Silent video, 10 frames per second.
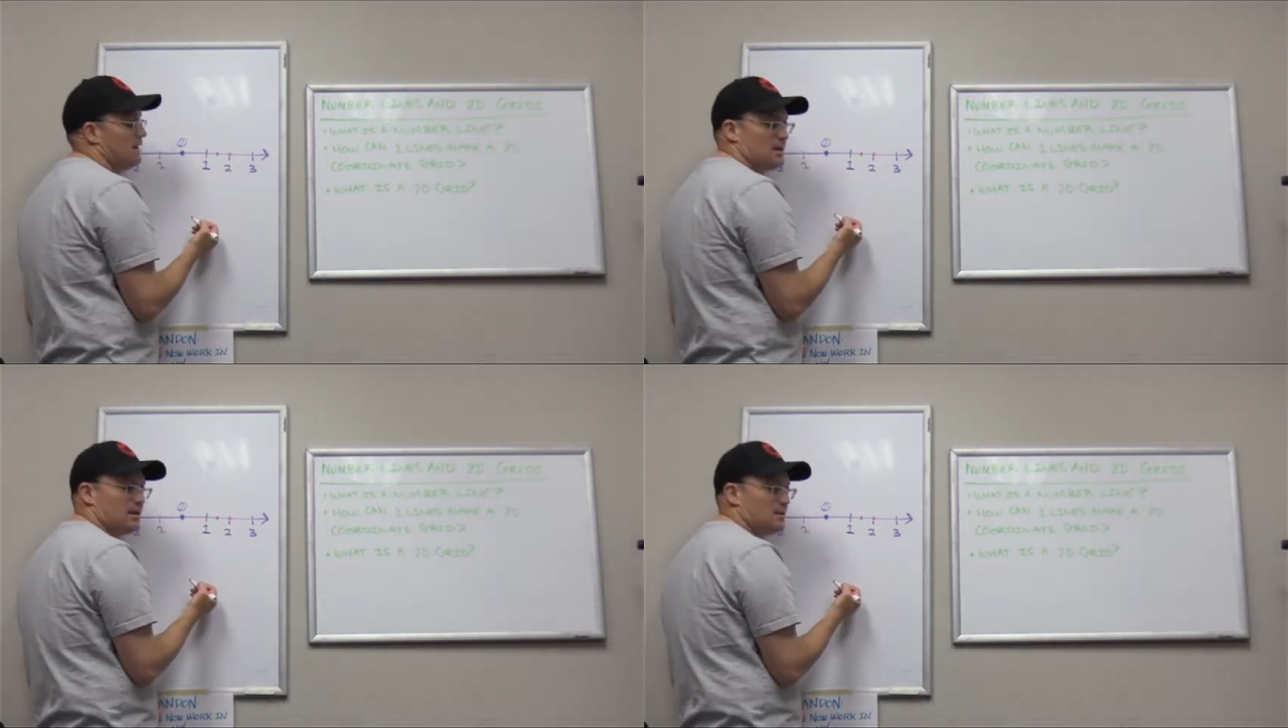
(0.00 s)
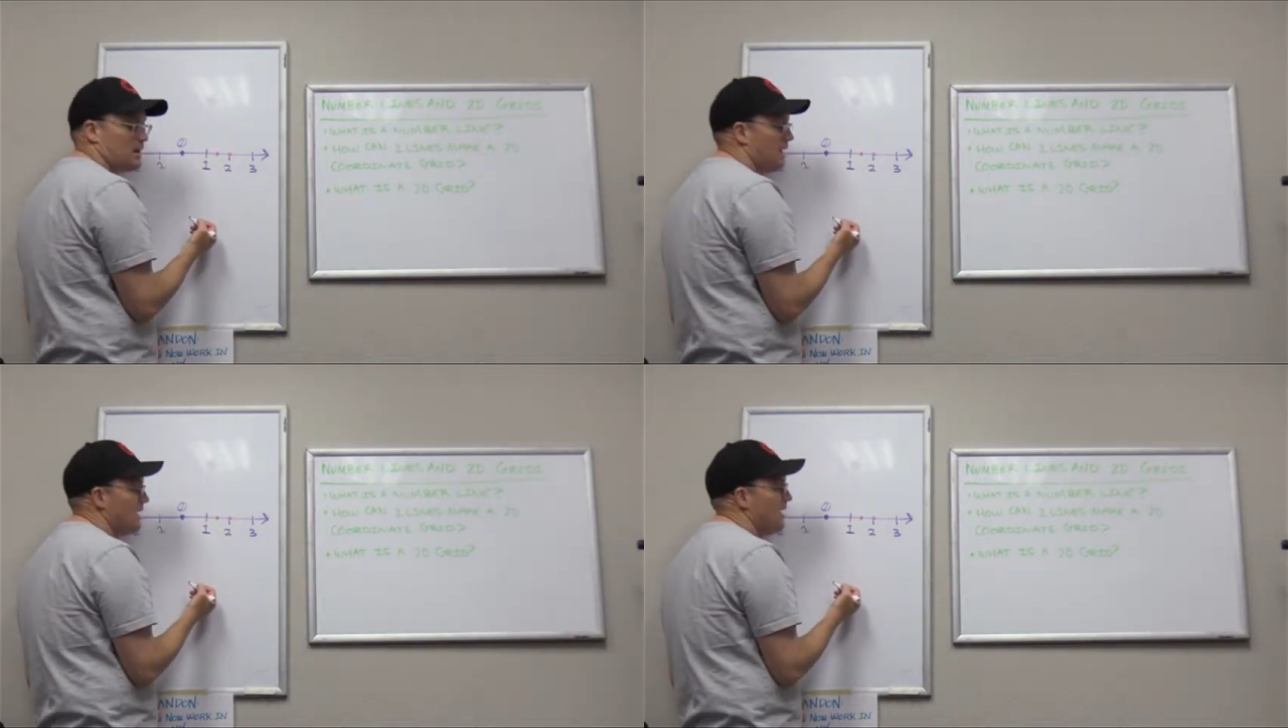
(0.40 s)
here,
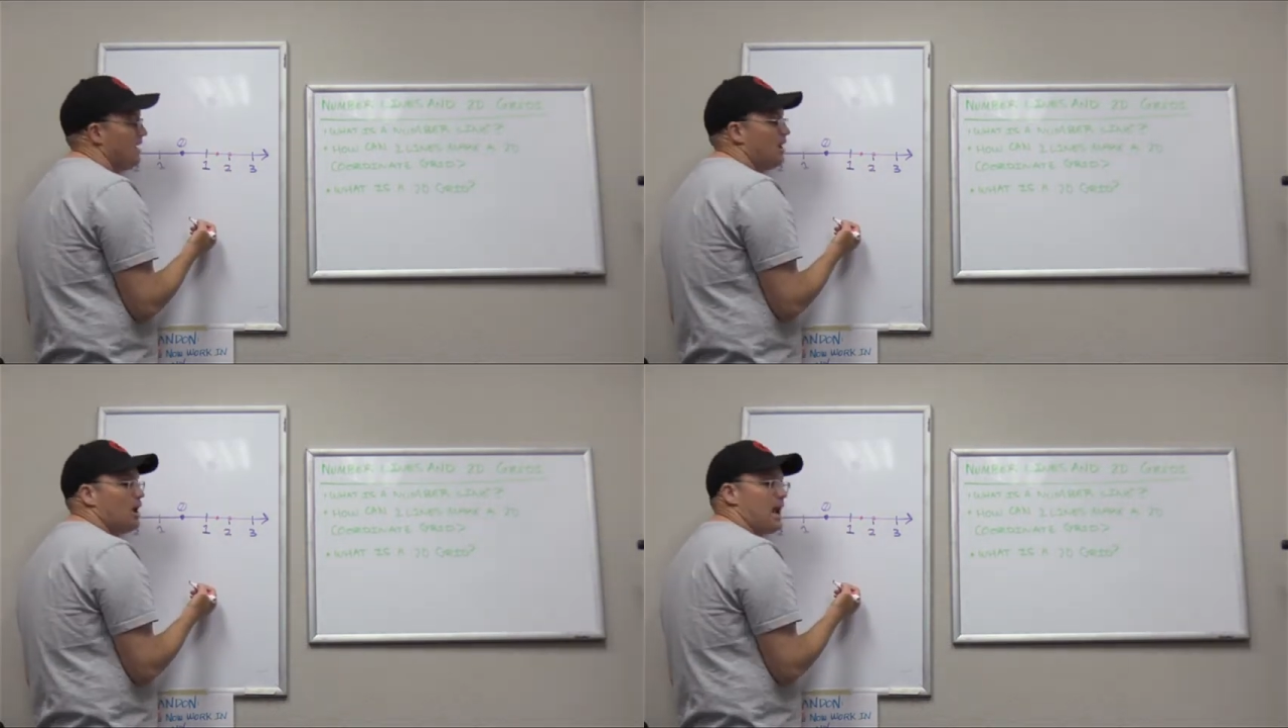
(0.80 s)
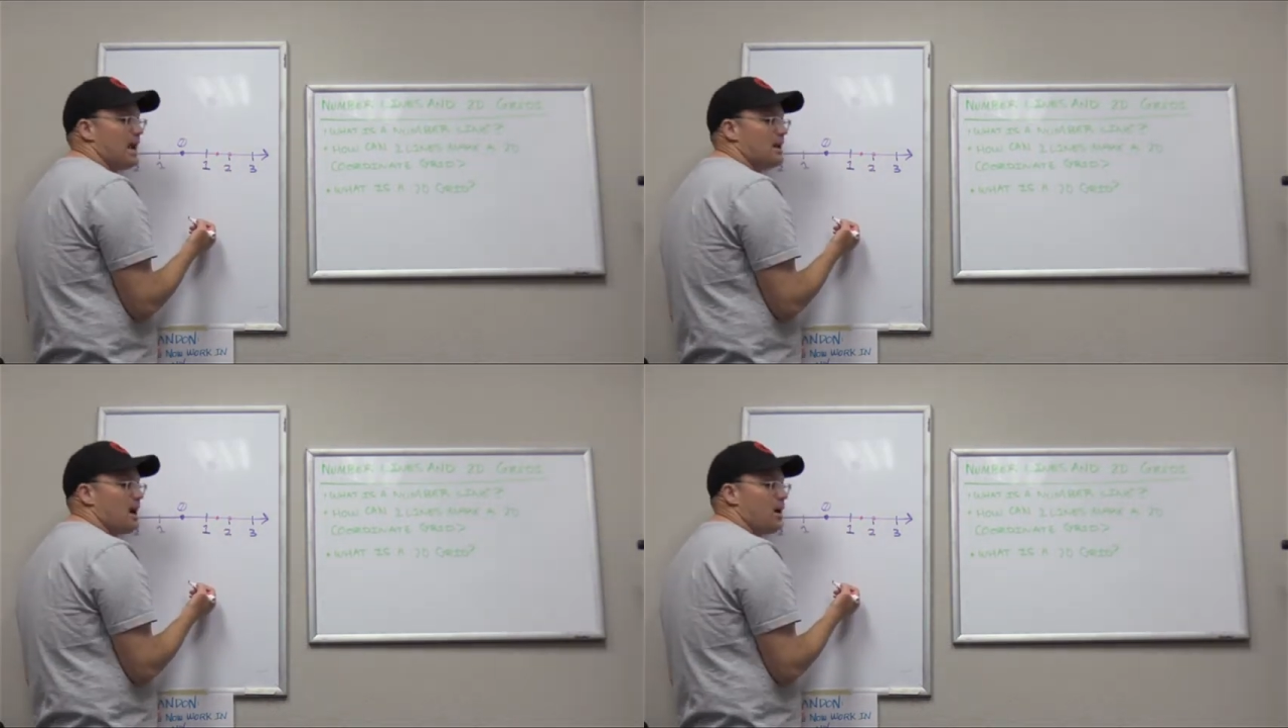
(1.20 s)
okay.
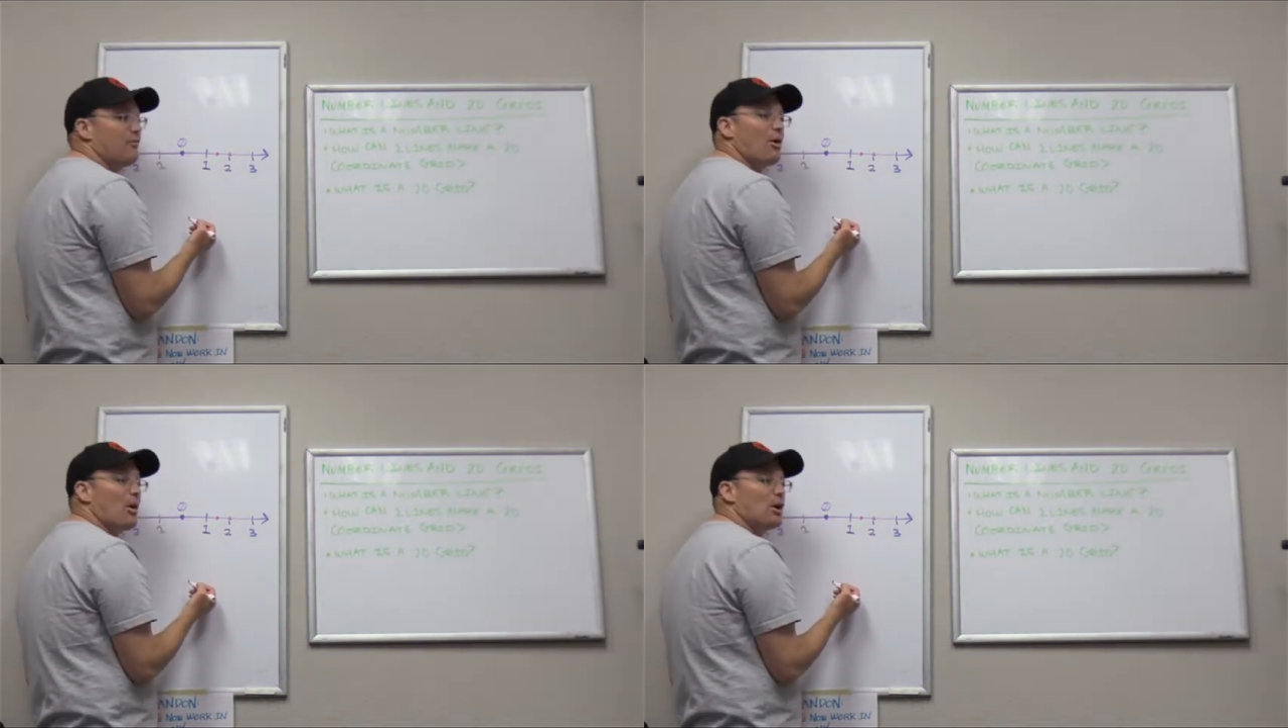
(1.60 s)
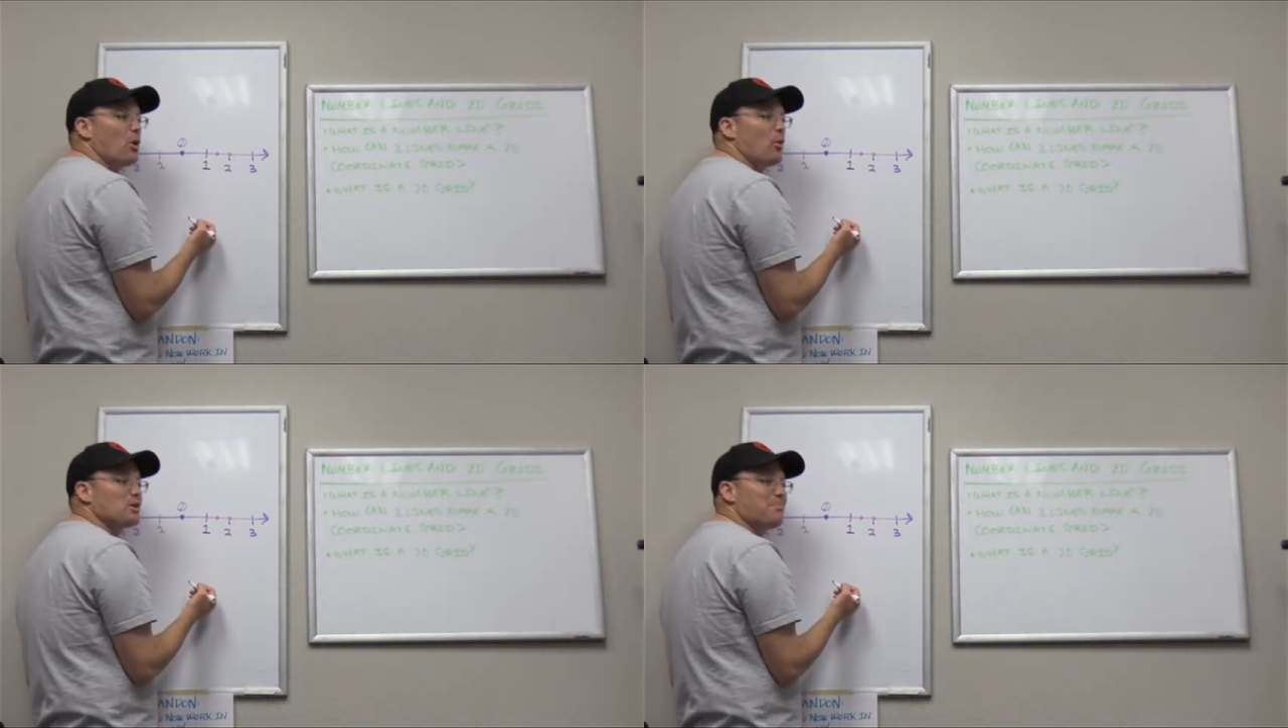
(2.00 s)
And if I want to know
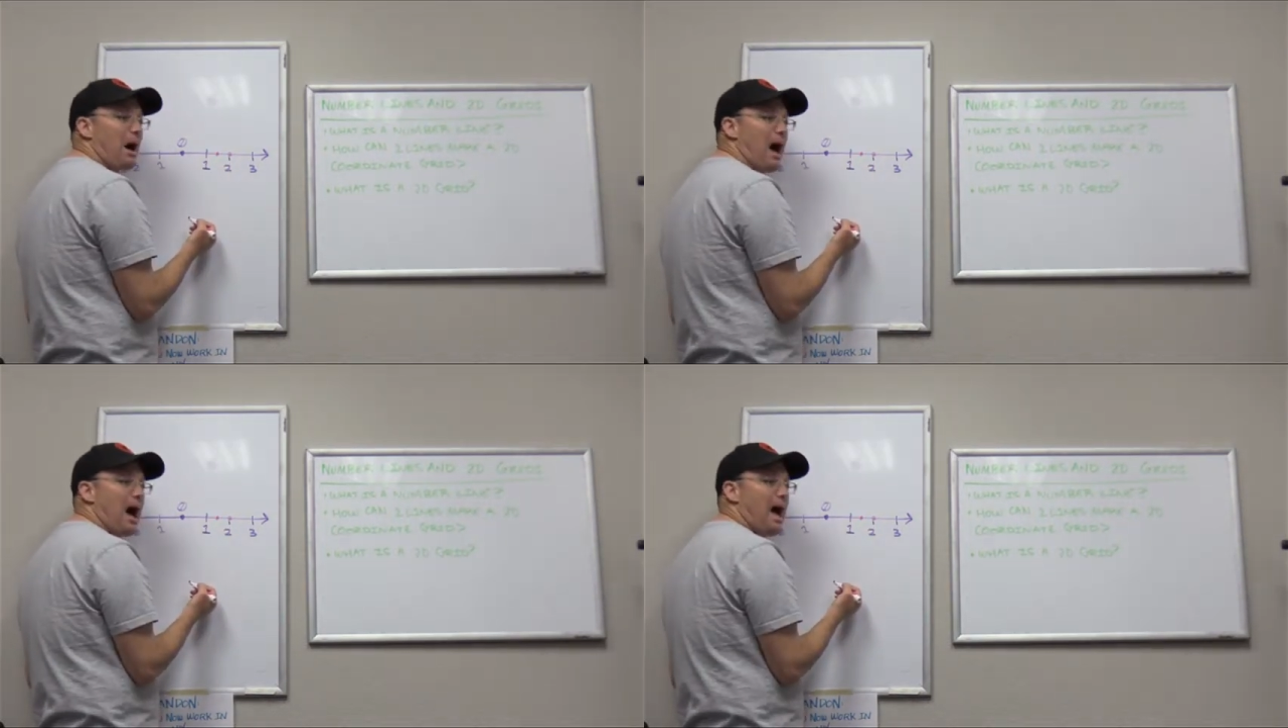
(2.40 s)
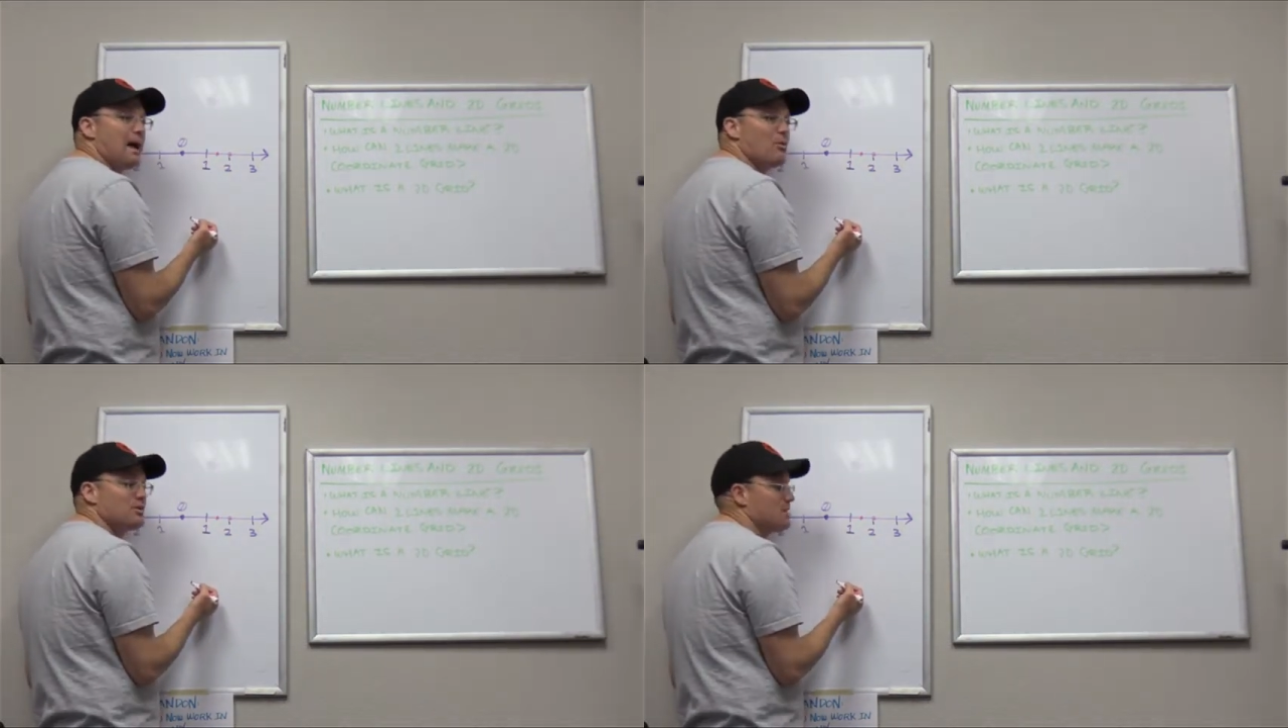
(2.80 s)
where's pi, where's